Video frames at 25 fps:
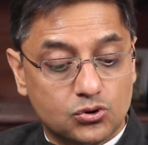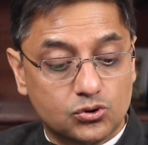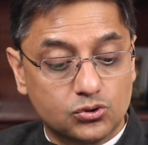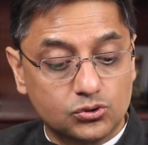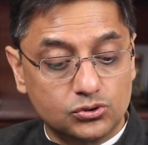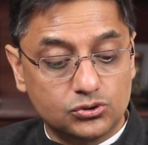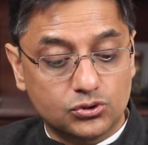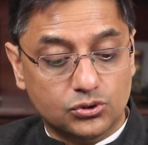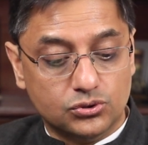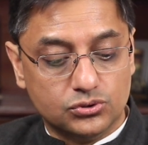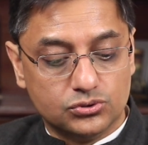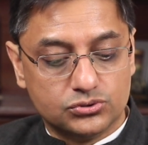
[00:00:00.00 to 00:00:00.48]

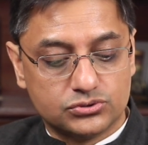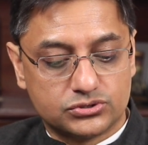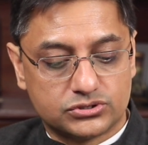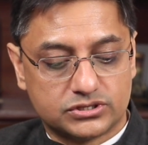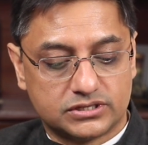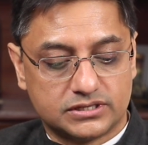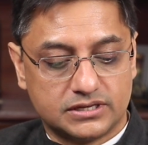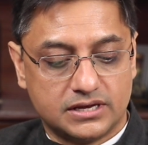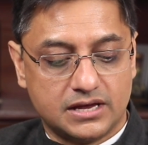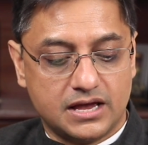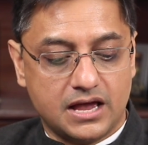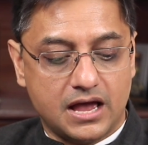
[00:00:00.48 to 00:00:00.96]
who
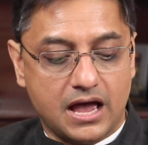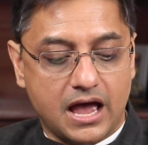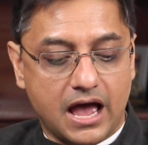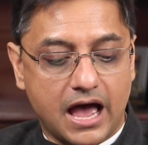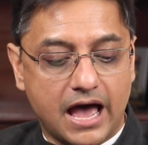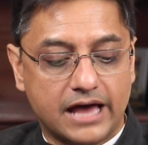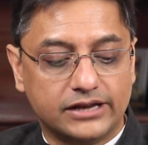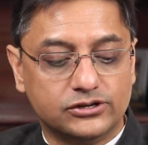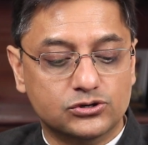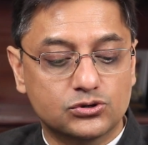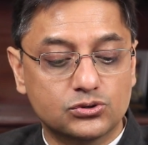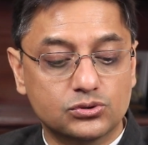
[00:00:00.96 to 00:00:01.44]
knows
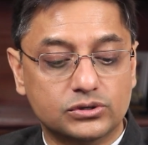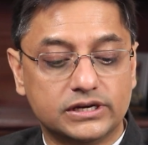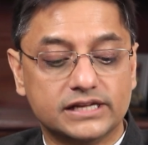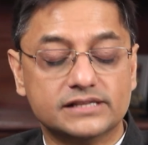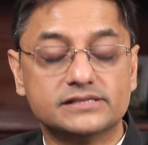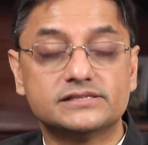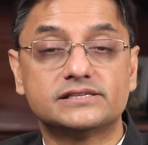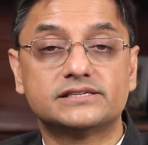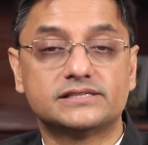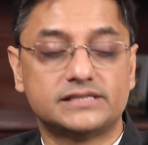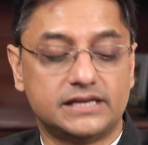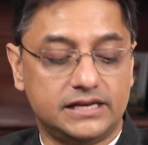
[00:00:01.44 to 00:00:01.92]
and who
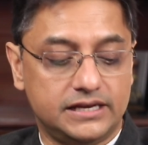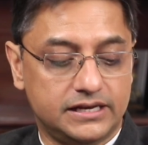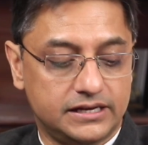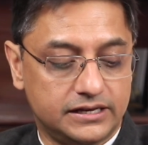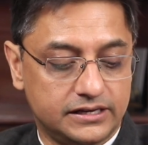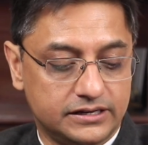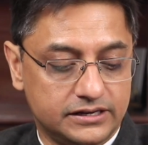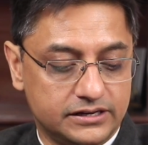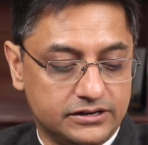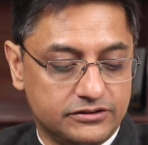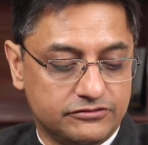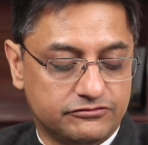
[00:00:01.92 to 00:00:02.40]
can
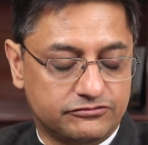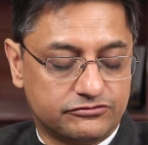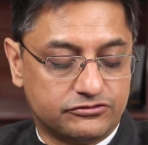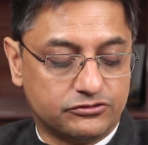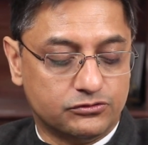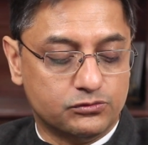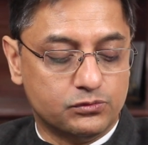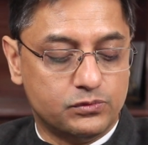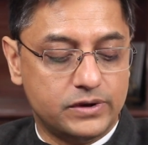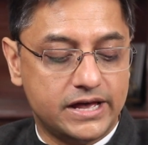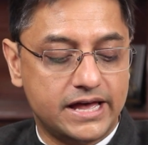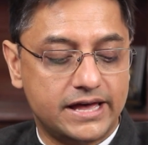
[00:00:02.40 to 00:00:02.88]
say
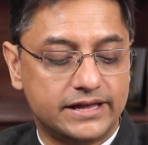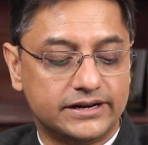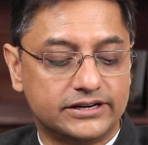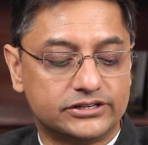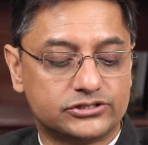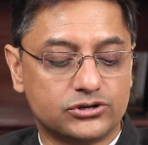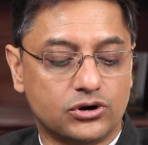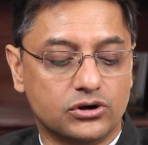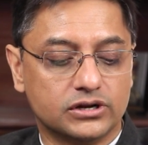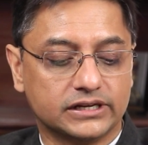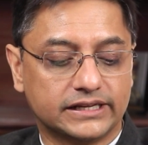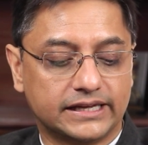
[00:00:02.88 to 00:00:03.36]
from where
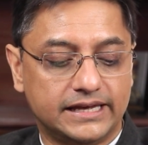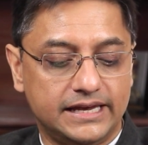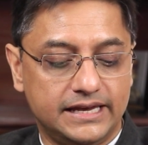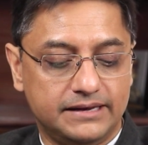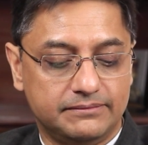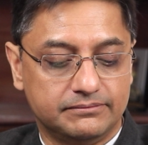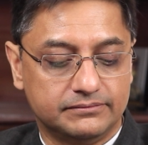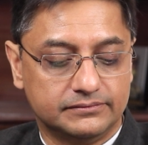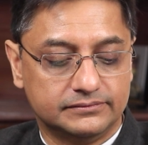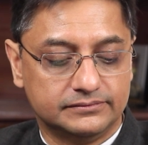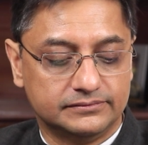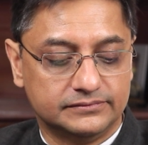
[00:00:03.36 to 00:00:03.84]
it all
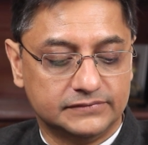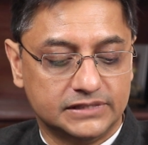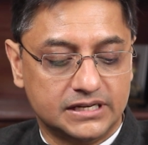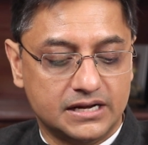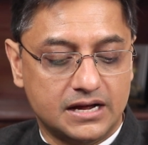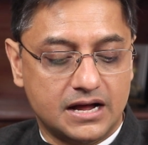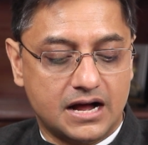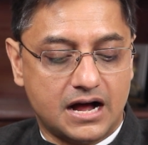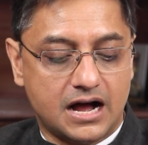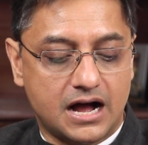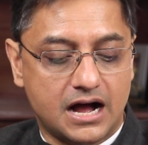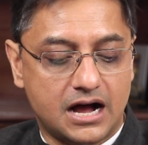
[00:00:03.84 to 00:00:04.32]
came,
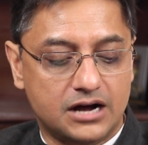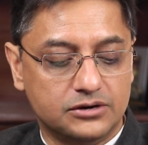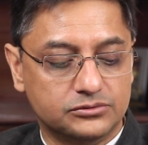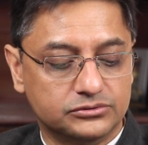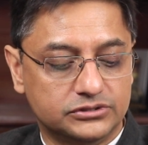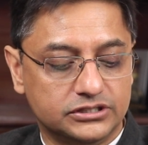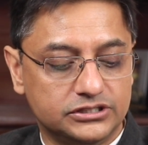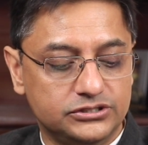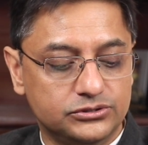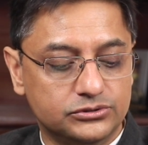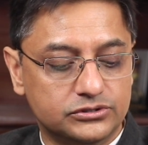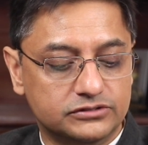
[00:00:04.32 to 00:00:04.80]
how
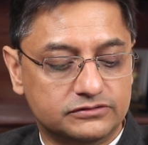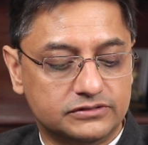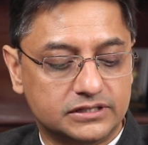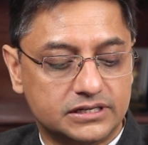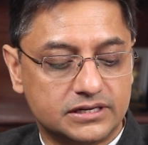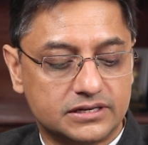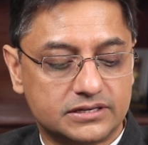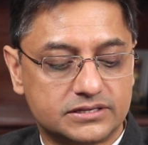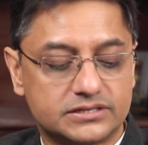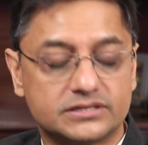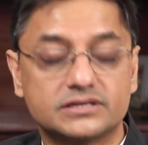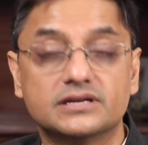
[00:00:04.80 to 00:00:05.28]
the
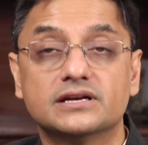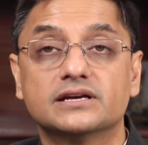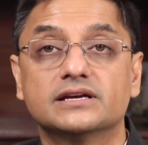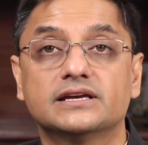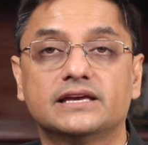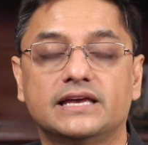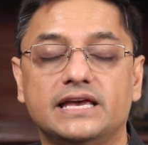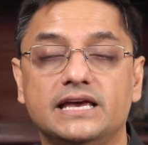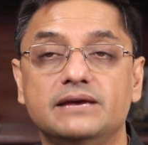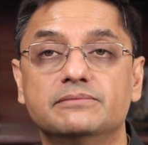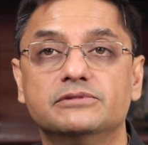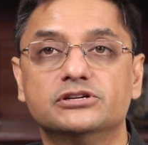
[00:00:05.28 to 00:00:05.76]
universe
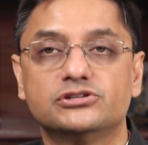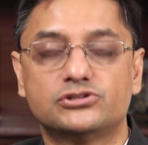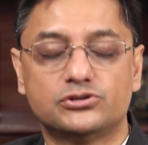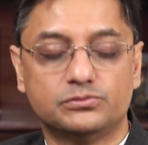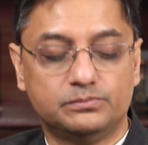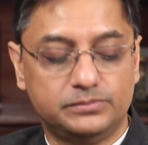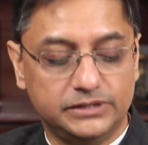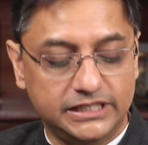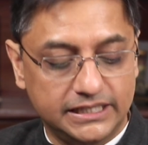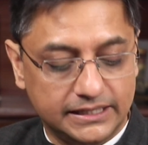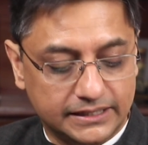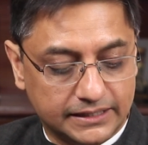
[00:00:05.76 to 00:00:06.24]
came into
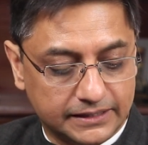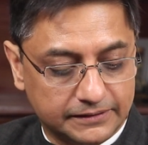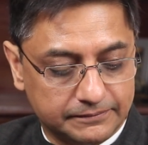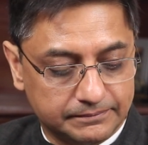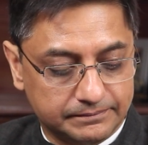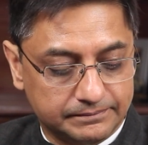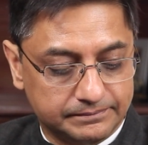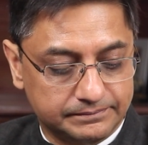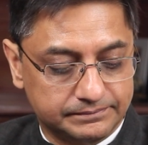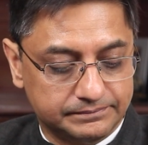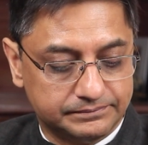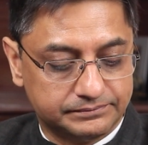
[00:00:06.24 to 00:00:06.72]

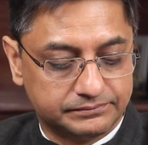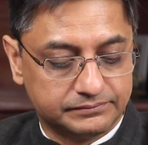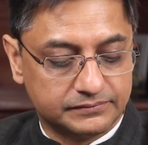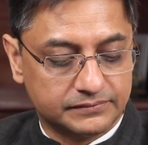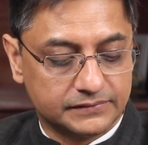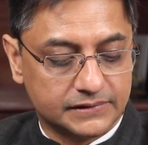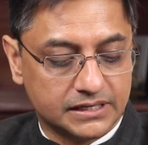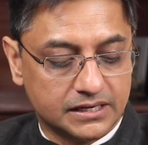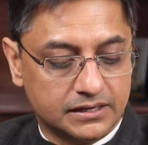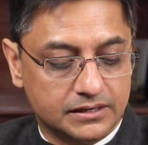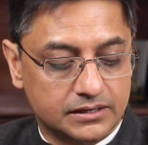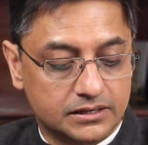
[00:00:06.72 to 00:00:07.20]
being?
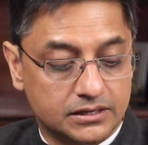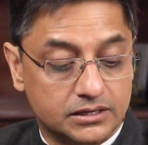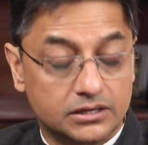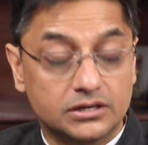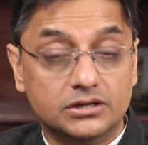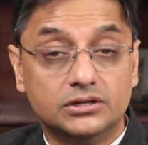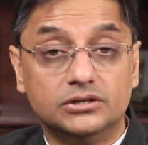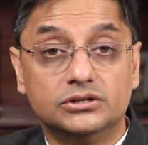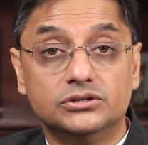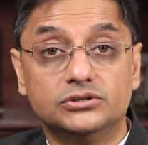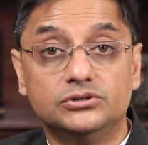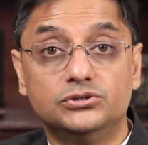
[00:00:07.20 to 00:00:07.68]

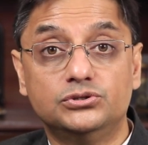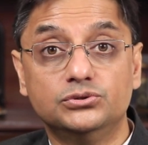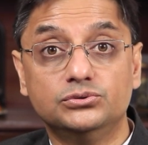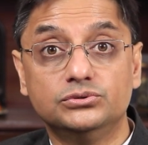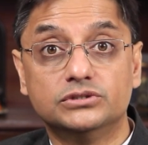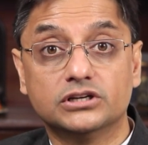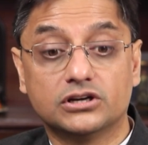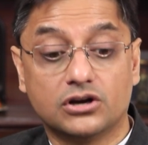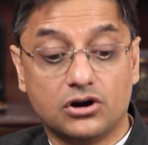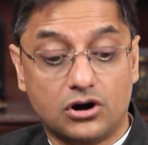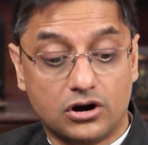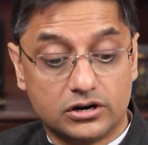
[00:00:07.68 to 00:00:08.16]
Do
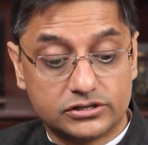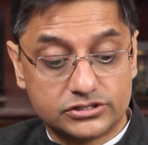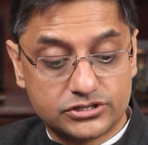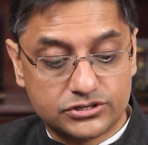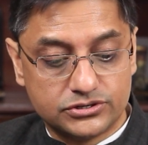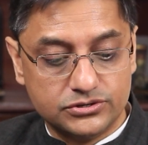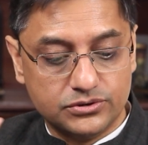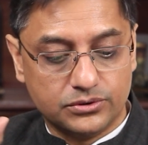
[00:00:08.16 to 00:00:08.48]
the gods